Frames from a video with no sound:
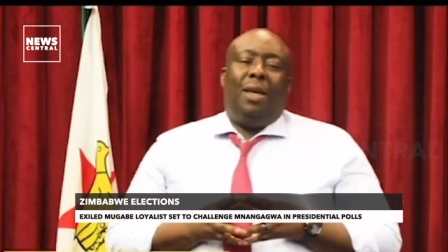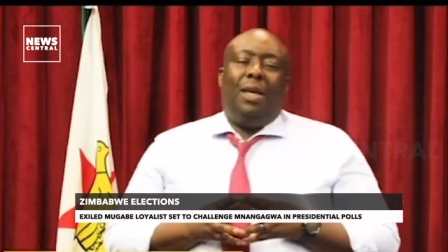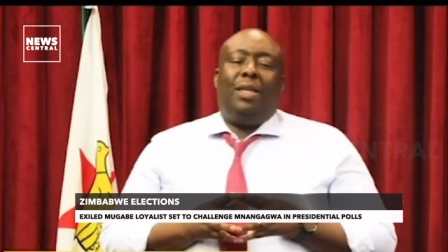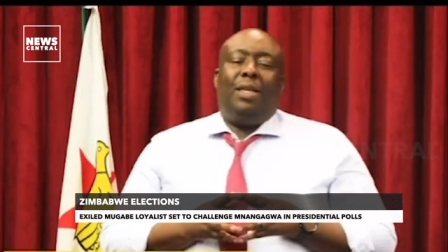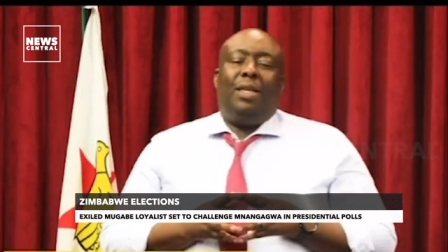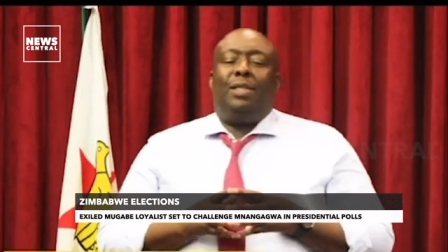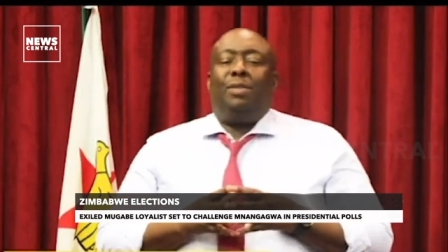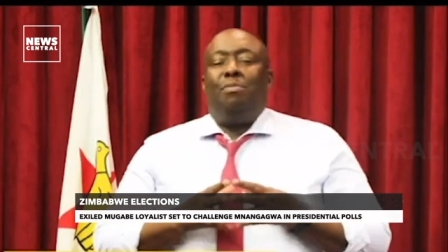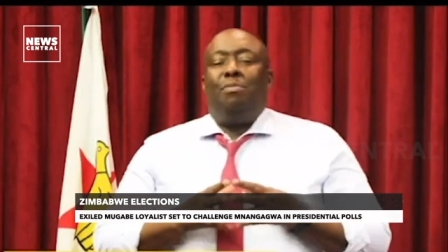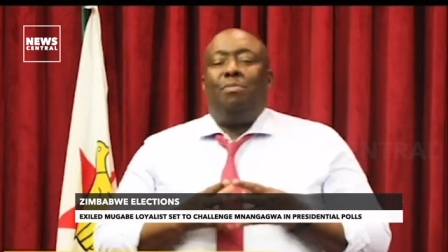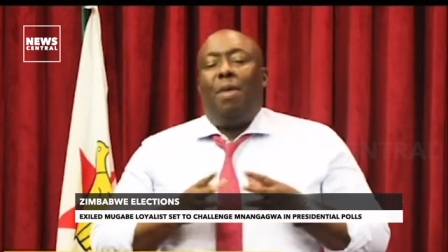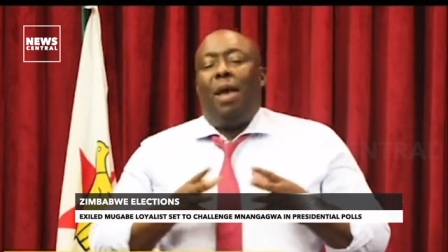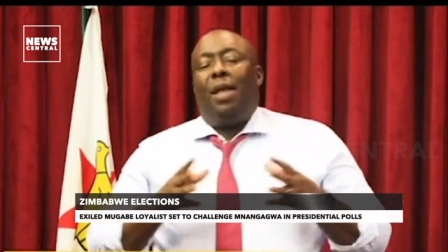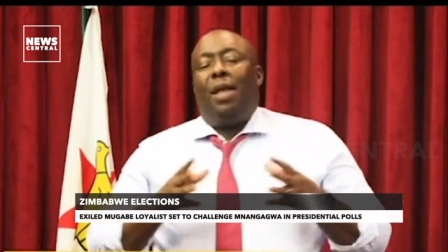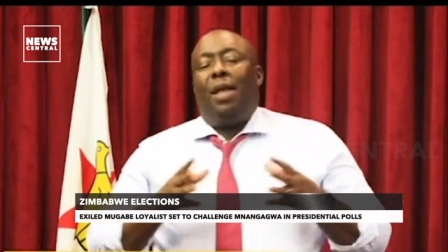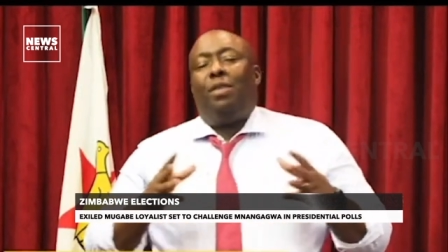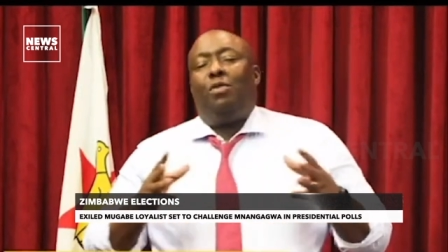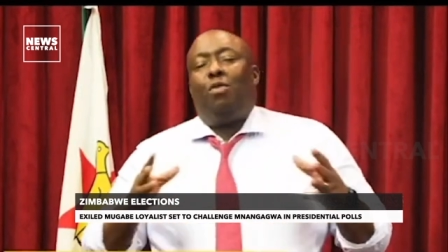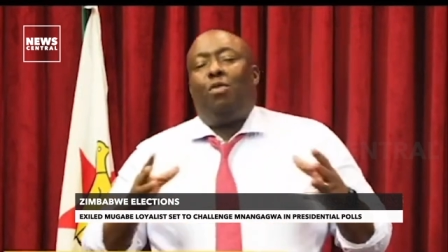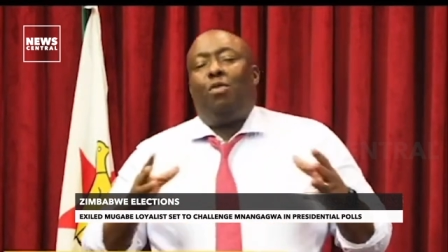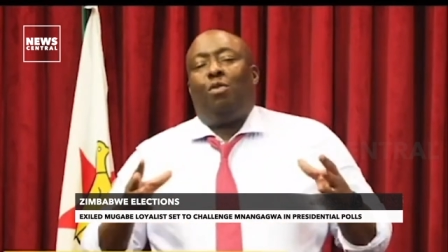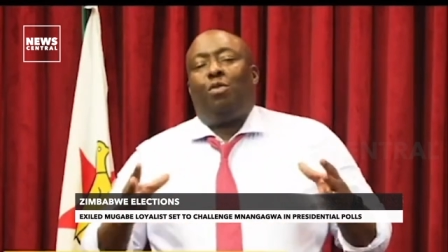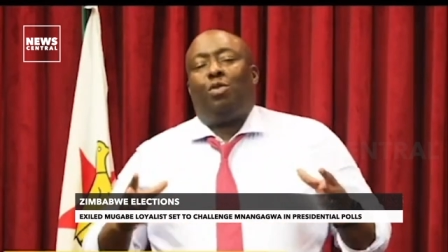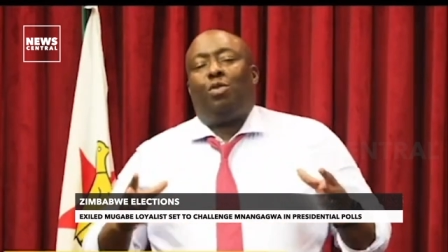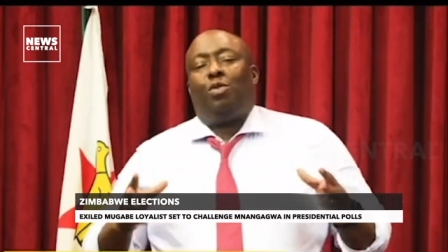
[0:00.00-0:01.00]
is
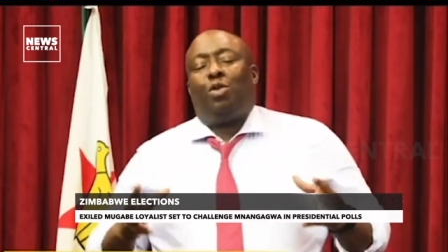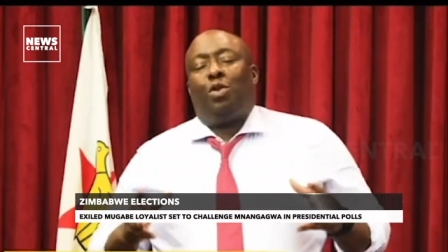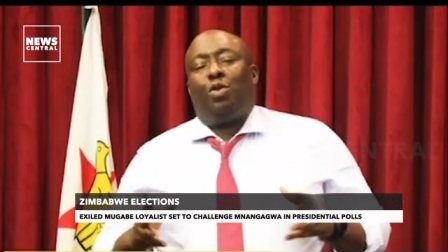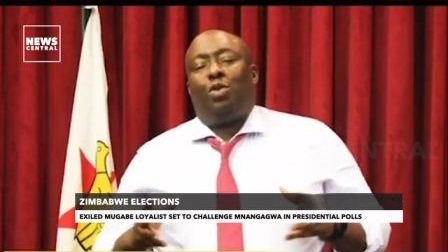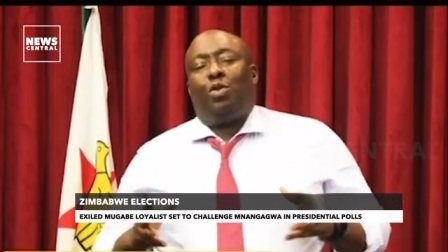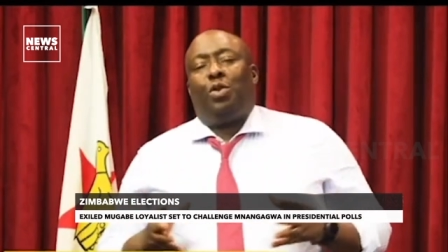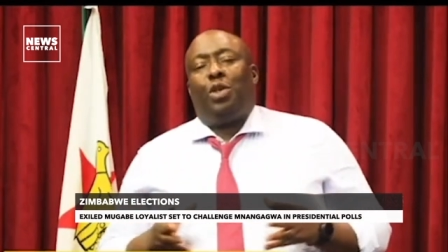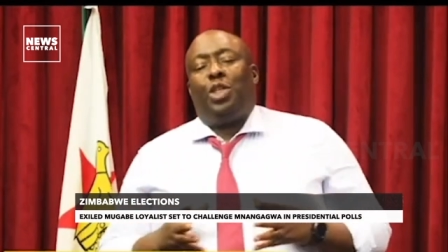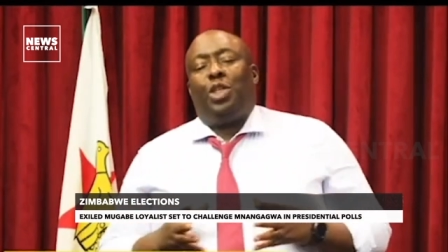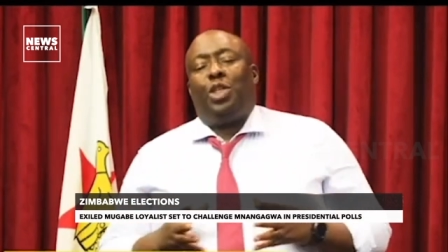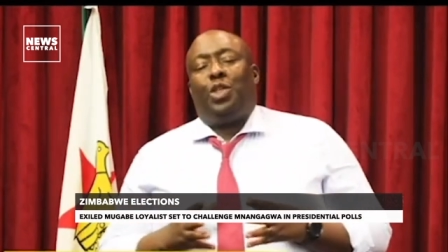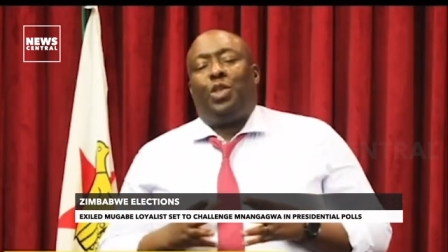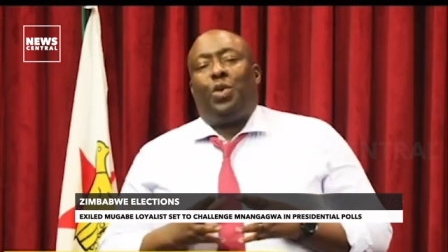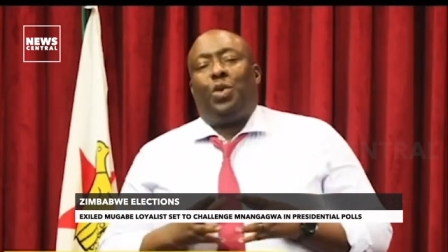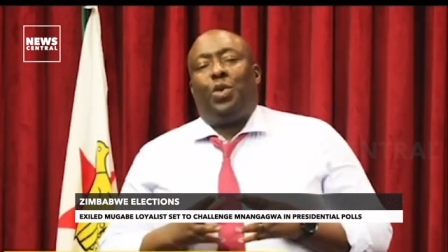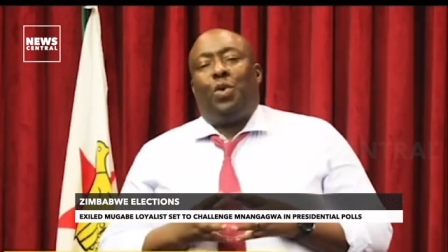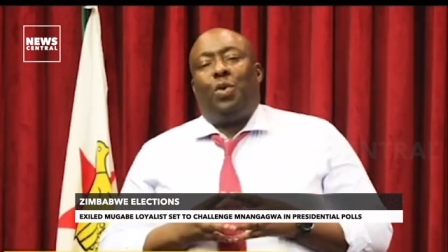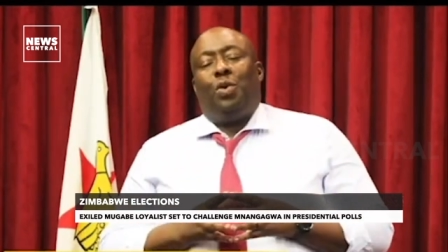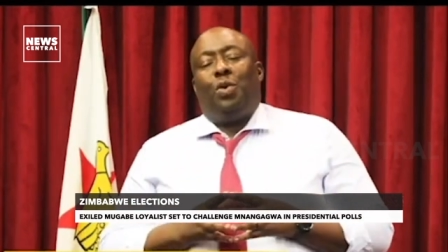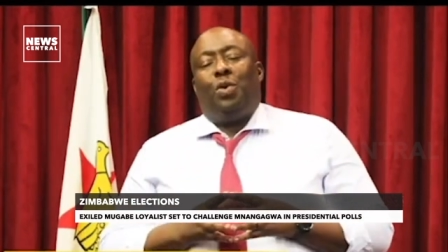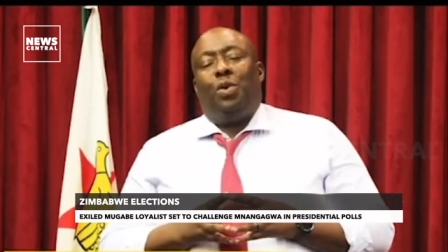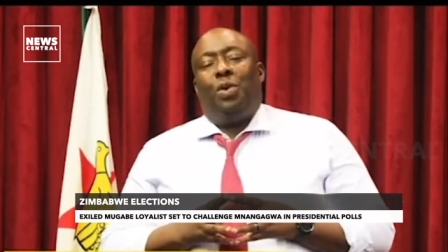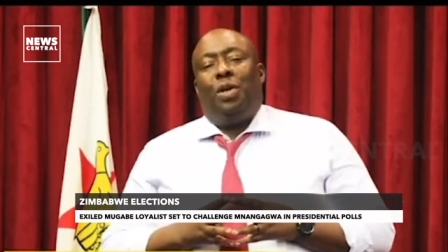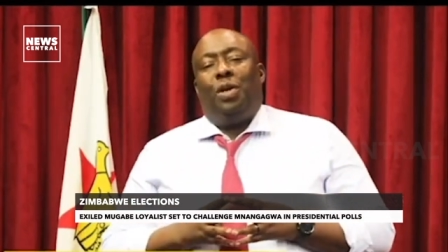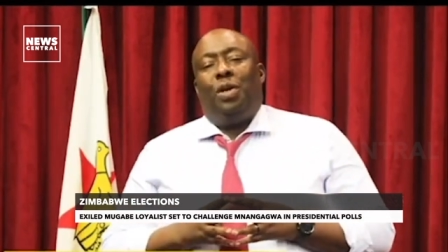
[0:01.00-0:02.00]
meant also to
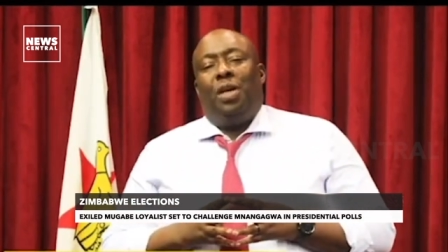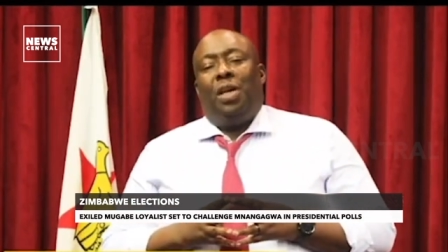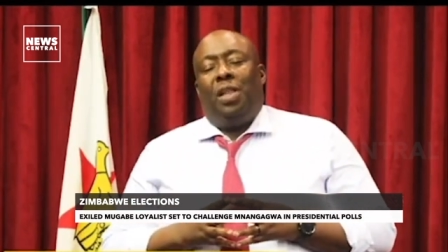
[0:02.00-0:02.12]
ensure